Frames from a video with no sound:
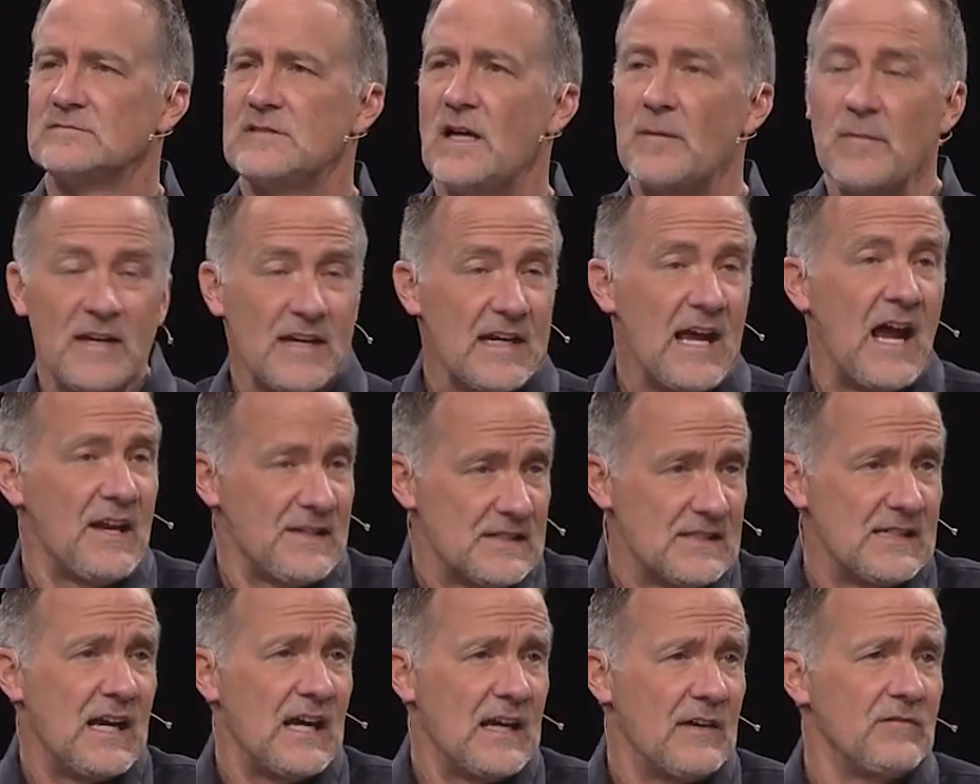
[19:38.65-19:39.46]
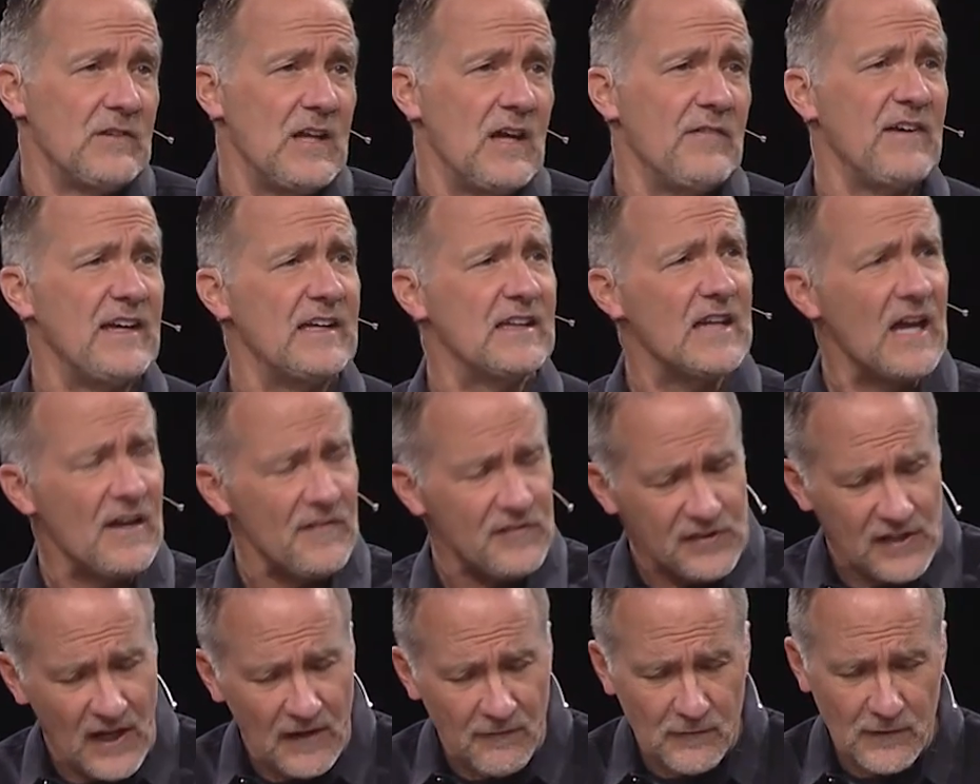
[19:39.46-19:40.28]
I mean, God's a God of love. He
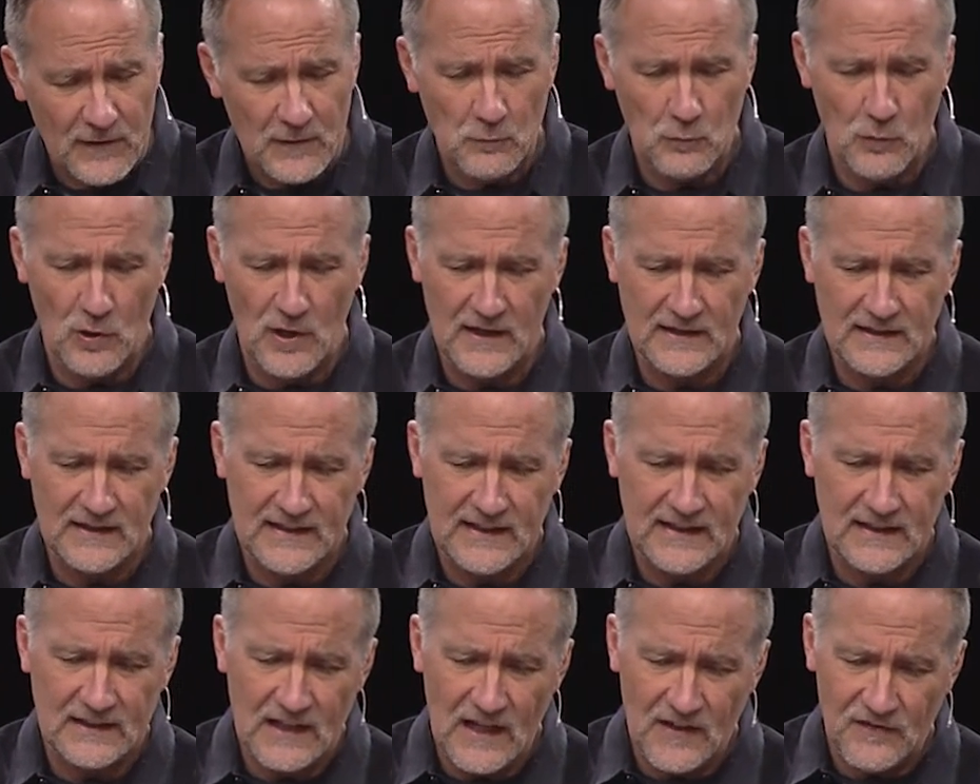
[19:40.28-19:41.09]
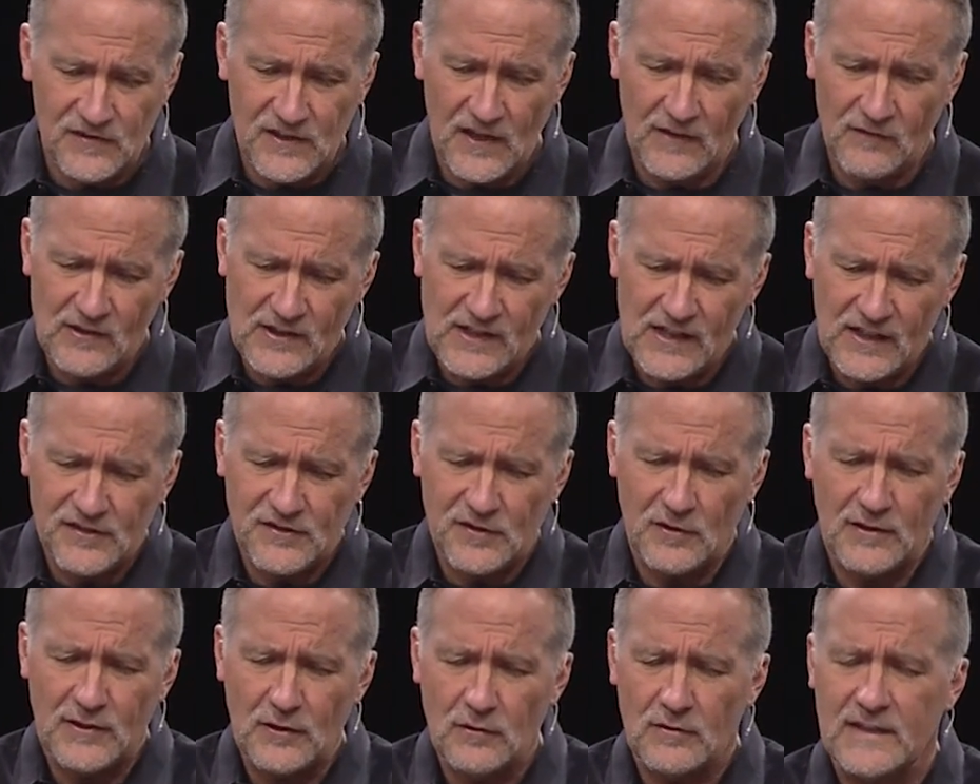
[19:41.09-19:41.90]
loves everyone and he loves everything,
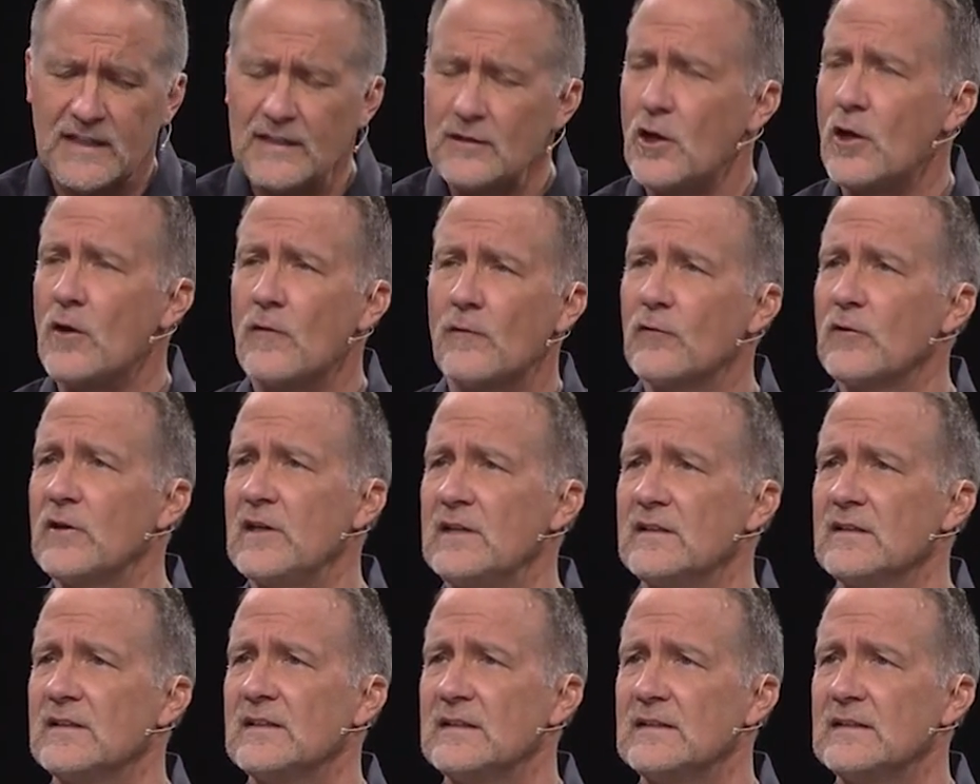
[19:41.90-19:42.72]
so he'll get over it.